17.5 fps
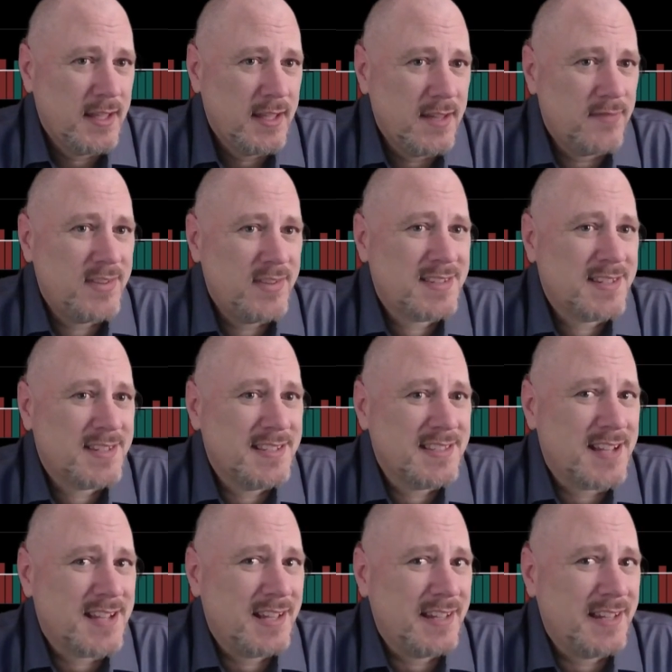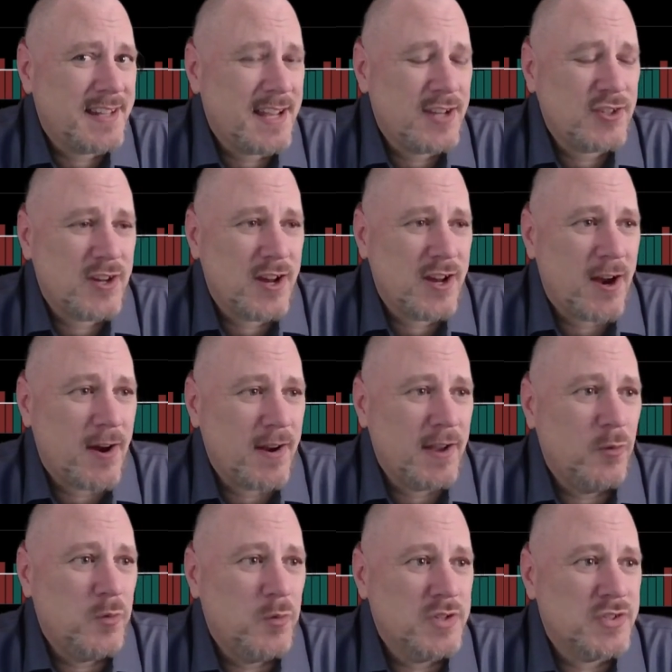If this consolidation
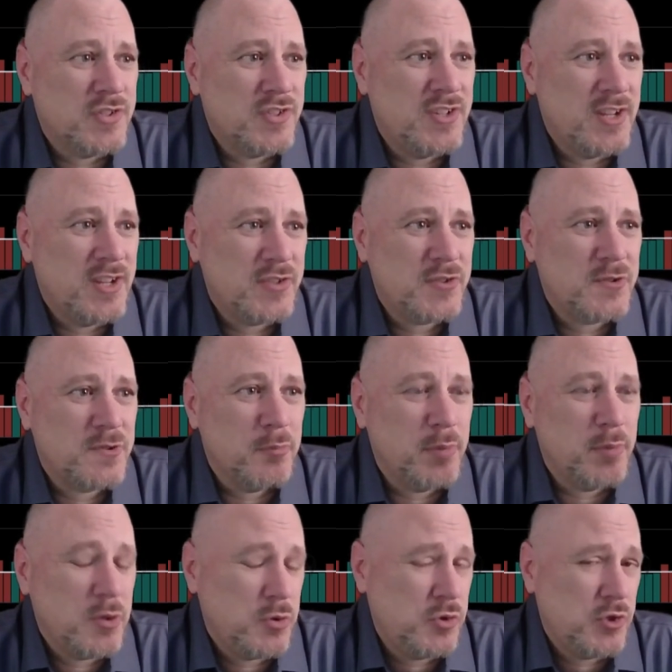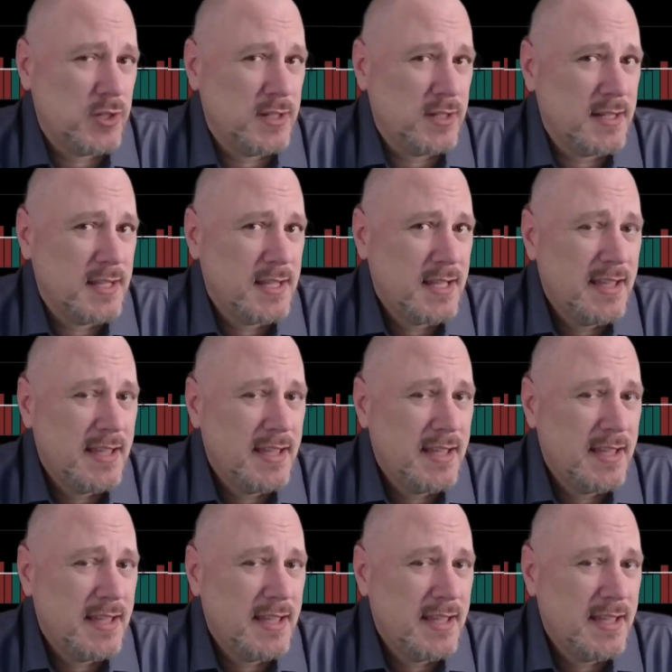area was distribution,